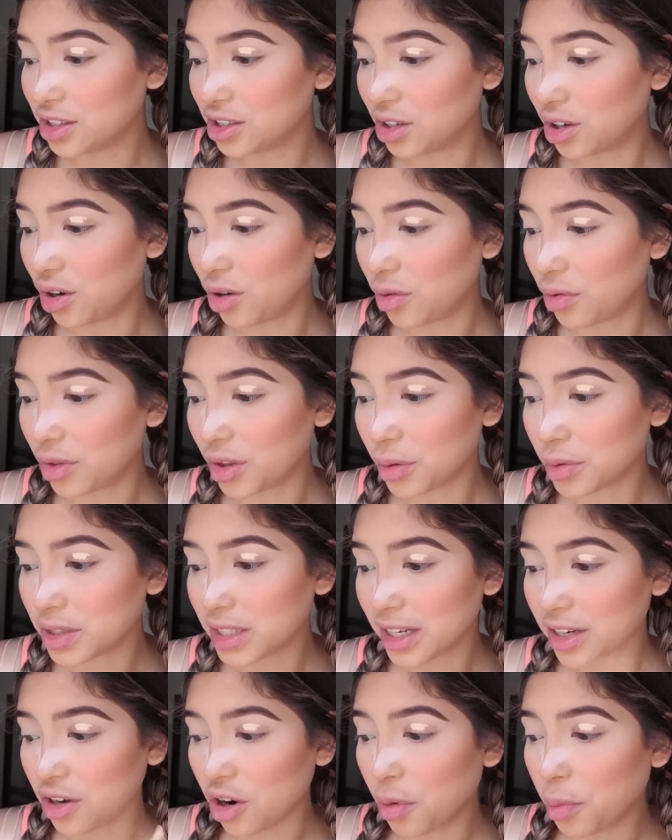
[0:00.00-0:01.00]
So there
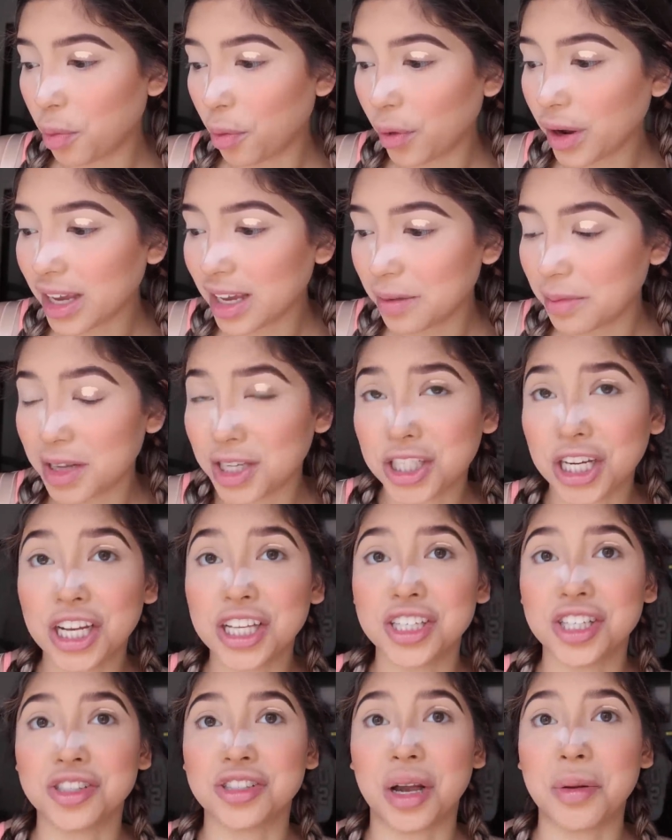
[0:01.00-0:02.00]
was like no point in me
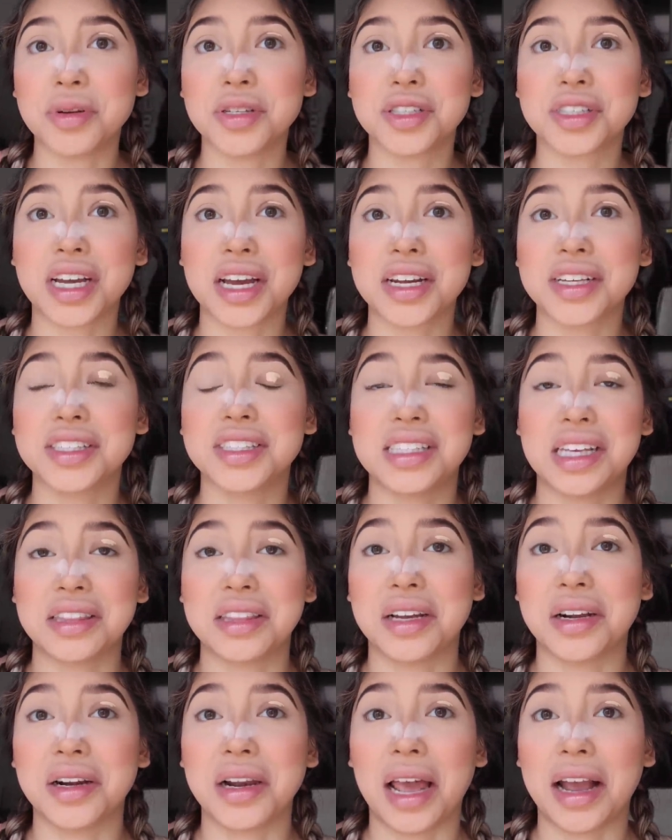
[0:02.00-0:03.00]
changing, so I would just kind of
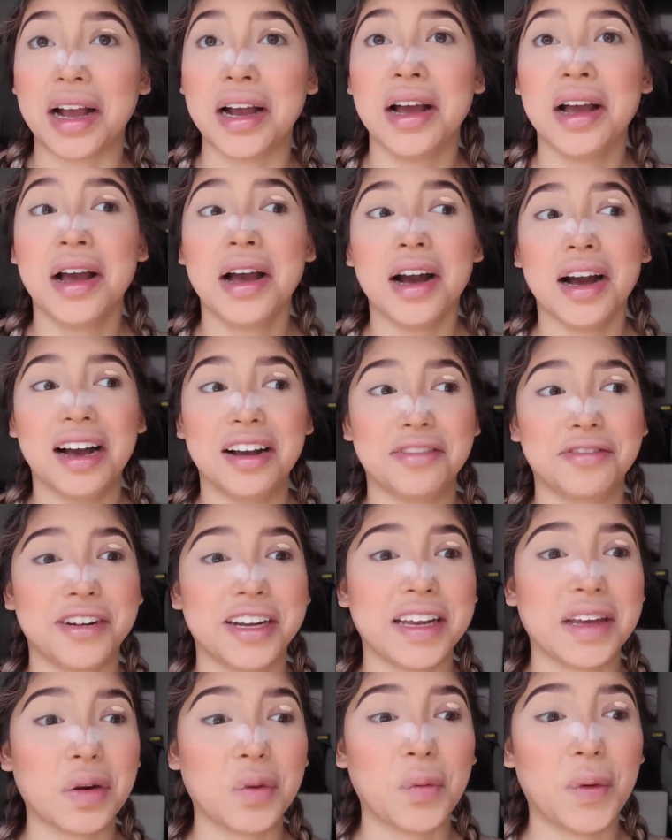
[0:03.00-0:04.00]
sit there like a
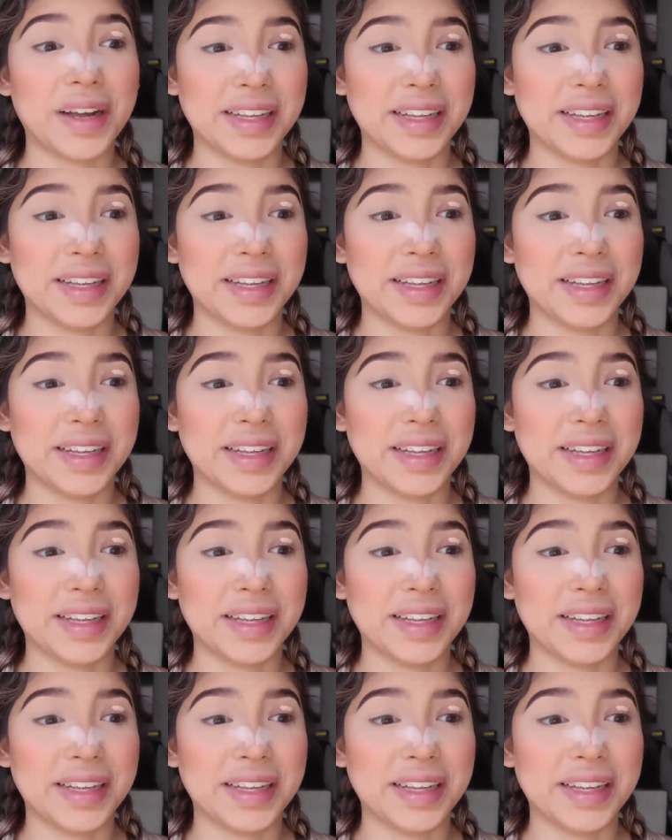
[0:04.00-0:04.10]
freaking